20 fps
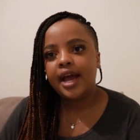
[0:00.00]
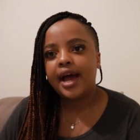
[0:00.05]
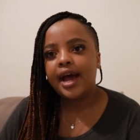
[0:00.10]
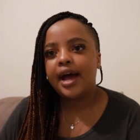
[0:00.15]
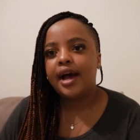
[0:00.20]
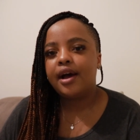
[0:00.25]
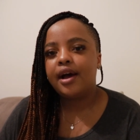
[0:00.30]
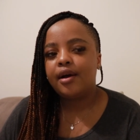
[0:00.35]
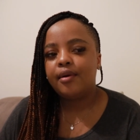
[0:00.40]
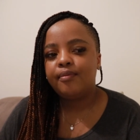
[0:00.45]

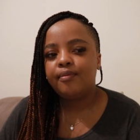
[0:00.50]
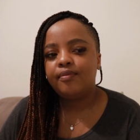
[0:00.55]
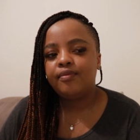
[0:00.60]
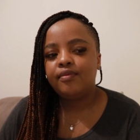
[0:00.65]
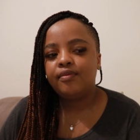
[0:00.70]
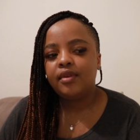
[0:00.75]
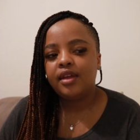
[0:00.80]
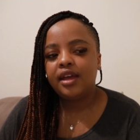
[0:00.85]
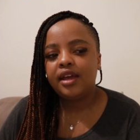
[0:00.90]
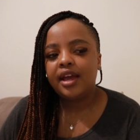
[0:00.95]
Um,
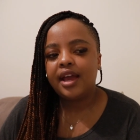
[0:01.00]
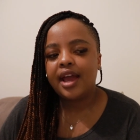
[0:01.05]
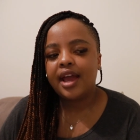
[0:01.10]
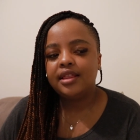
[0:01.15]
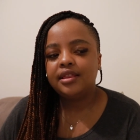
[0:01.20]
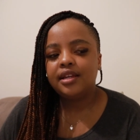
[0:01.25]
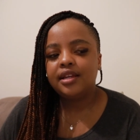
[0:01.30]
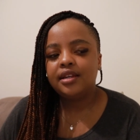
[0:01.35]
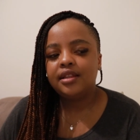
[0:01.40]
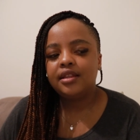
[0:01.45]

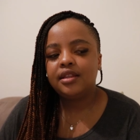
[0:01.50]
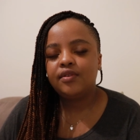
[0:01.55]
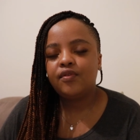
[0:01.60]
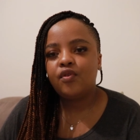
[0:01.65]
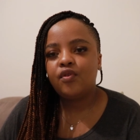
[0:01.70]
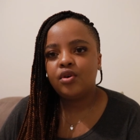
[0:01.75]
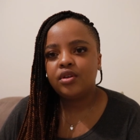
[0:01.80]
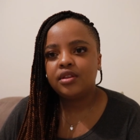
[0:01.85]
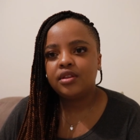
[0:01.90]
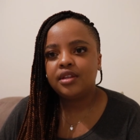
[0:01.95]
and then the
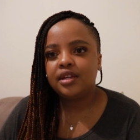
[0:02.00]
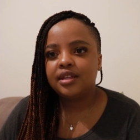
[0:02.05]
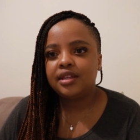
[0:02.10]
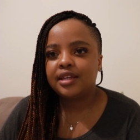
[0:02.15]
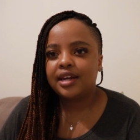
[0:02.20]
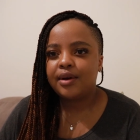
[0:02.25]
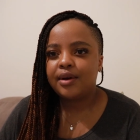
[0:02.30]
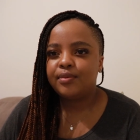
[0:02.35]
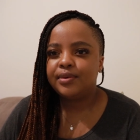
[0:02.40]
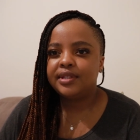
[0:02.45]
fourth thing that
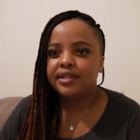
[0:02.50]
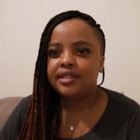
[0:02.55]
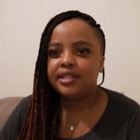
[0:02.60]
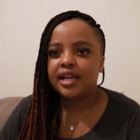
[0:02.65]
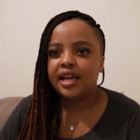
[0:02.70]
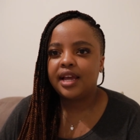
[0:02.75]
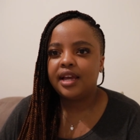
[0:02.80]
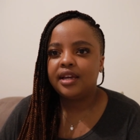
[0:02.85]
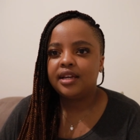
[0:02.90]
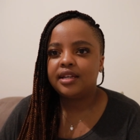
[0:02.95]
I would
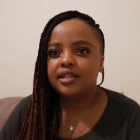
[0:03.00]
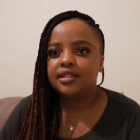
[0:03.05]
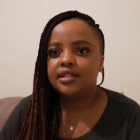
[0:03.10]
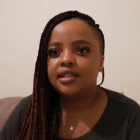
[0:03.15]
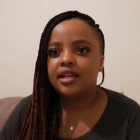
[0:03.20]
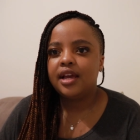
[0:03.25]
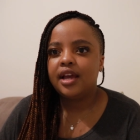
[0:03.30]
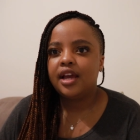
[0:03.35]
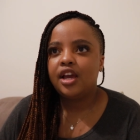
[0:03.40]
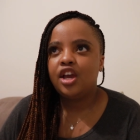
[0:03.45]
say is,
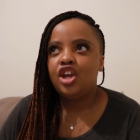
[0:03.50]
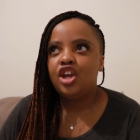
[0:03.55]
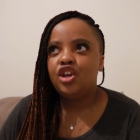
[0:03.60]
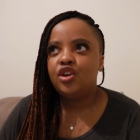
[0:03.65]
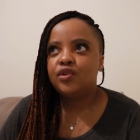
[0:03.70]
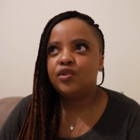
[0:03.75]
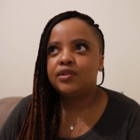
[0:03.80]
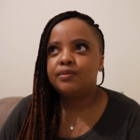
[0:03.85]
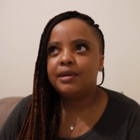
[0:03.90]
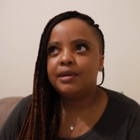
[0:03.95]
you
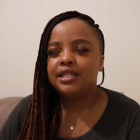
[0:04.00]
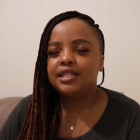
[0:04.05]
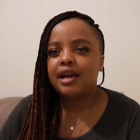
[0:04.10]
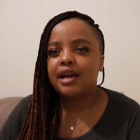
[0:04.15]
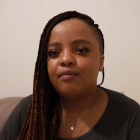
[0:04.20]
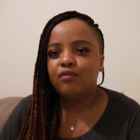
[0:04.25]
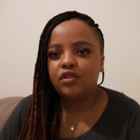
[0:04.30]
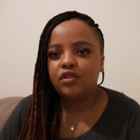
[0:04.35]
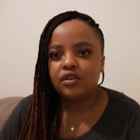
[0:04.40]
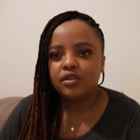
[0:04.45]
know, spend
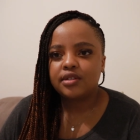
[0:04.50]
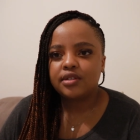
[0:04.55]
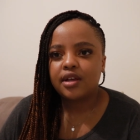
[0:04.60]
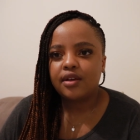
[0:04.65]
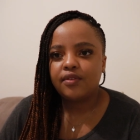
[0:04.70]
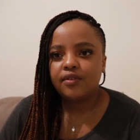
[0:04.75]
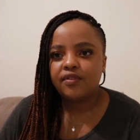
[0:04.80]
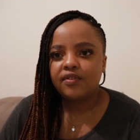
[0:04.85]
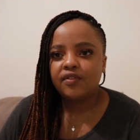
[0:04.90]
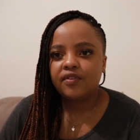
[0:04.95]
time with
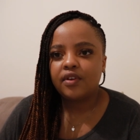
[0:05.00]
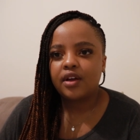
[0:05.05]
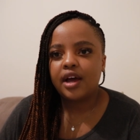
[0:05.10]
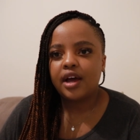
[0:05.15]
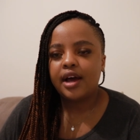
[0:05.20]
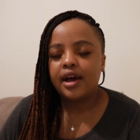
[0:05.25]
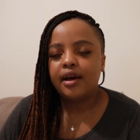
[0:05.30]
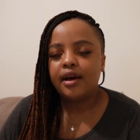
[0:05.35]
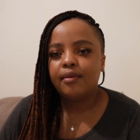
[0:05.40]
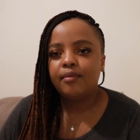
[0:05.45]
yourself.
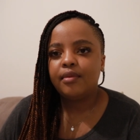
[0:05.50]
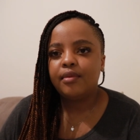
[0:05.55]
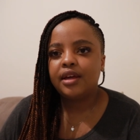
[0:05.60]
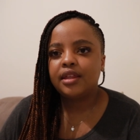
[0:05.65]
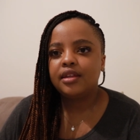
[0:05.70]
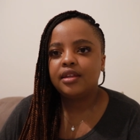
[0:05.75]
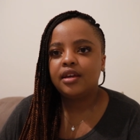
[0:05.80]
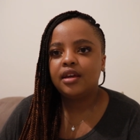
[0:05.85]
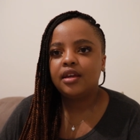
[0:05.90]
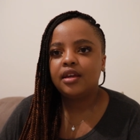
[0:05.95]
Um, I
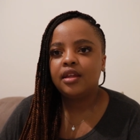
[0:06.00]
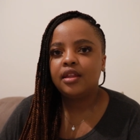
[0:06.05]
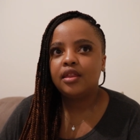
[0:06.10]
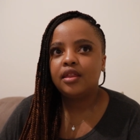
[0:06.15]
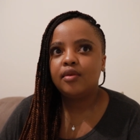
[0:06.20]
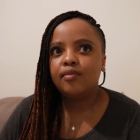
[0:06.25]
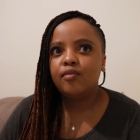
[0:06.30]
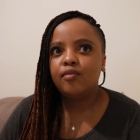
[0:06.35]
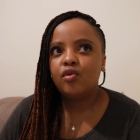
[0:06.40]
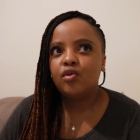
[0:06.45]
think
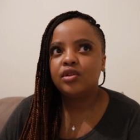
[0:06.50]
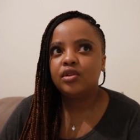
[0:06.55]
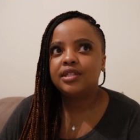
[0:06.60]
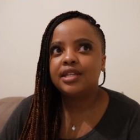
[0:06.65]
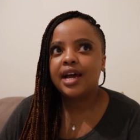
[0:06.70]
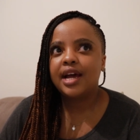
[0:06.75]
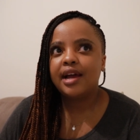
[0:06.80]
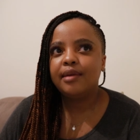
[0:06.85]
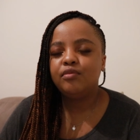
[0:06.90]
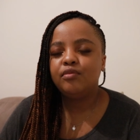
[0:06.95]
the more
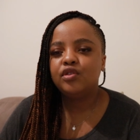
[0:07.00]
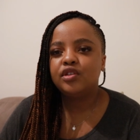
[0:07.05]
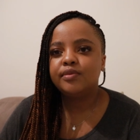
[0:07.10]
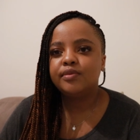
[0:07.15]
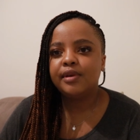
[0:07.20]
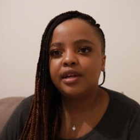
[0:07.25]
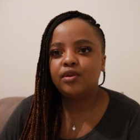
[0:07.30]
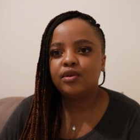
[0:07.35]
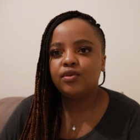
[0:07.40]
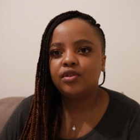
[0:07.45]
time you
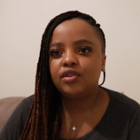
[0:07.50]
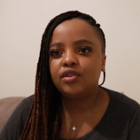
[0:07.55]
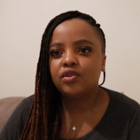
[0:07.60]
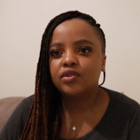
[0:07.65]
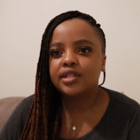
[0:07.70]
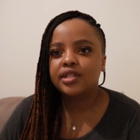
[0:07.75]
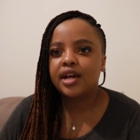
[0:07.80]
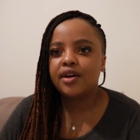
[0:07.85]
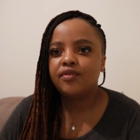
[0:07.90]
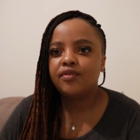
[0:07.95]
spend with
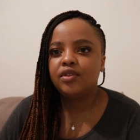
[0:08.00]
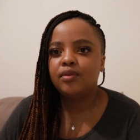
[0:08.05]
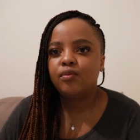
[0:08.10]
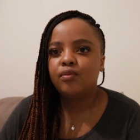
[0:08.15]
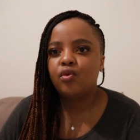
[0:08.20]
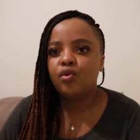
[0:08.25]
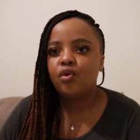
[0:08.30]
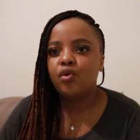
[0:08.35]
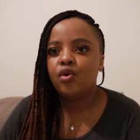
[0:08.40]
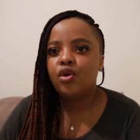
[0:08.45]
yourself, the
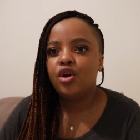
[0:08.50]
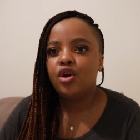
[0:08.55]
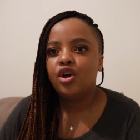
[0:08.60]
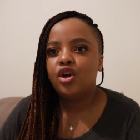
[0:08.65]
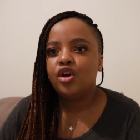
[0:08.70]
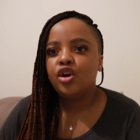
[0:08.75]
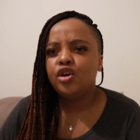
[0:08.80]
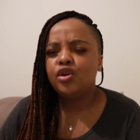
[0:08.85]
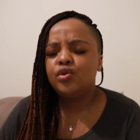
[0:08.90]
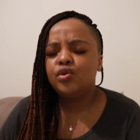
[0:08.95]
more
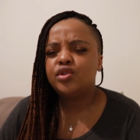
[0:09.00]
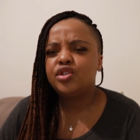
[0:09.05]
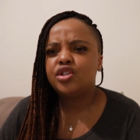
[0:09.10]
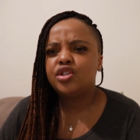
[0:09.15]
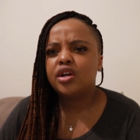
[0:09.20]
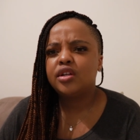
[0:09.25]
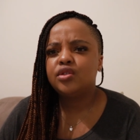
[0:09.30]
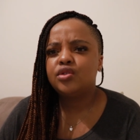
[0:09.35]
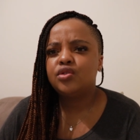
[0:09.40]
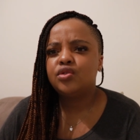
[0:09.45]
you
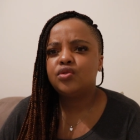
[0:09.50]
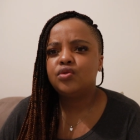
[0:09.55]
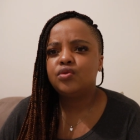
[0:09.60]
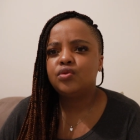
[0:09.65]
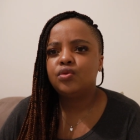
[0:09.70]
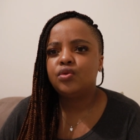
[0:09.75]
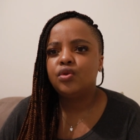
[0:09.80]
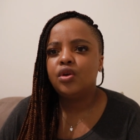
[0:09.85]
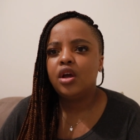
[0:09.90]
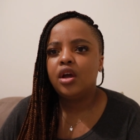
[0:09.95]
start
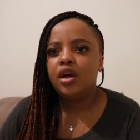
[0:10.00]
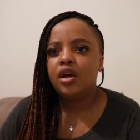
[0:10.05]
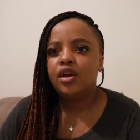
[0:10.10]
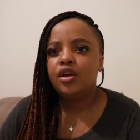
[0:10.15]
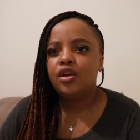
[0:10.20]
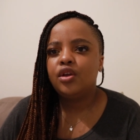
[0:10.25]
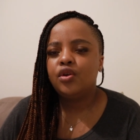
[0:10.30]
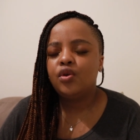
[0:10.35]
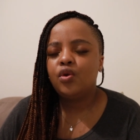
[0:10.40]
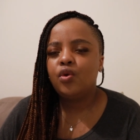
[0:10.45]
to,
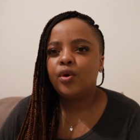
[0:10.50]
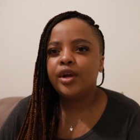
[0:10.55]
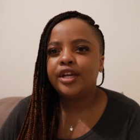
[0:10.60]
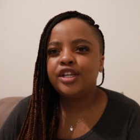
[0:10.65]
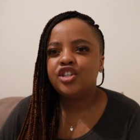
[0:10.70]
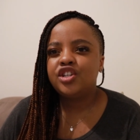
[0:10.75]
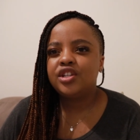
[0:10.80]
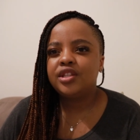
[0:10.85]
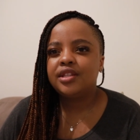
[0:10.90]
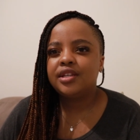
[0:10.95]
you know,
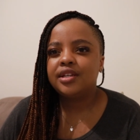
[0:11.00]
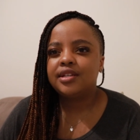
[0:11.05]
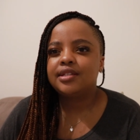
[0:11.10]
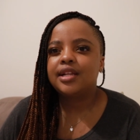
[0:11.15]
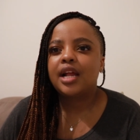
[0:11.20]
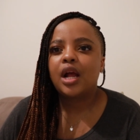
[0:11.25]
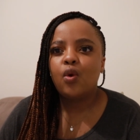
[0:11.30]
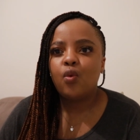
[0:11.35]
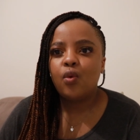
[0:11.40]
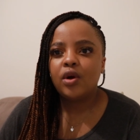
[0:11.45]
question things
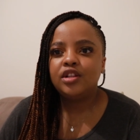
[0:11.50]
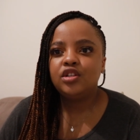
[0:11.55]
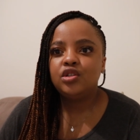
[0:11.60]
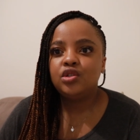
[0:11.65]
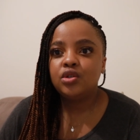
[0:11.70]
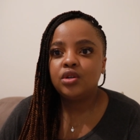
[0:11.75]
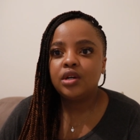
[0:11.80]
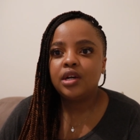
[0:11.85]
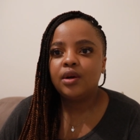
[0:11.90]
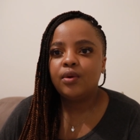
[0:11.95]
like what
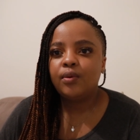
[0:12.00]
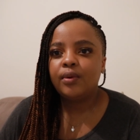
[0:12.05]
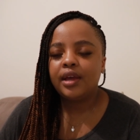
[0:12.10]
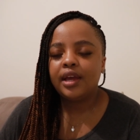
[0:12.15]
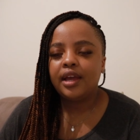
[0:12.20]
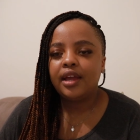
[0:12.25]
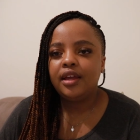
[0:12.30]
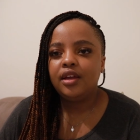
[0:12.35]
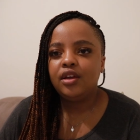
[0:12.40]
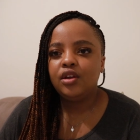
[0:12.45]
took
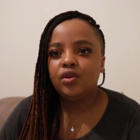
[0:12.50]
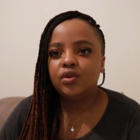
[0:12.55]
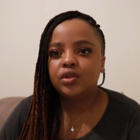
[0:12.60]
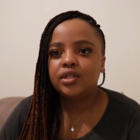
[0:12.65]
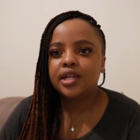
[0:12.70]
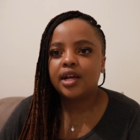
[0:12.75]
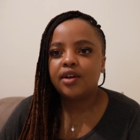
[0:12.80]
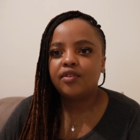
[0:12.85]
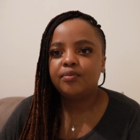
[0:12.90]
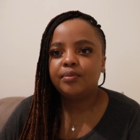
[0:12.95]
away your
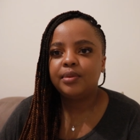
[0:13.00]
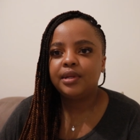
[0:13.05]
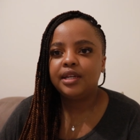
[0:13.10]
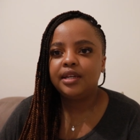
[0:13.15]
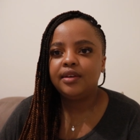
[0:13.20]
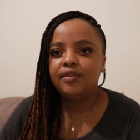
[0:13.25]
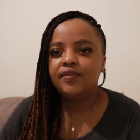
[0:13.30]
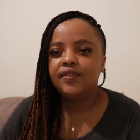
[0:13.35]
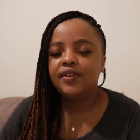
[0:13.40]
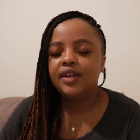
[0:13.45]
self
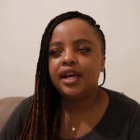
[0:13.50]
belief.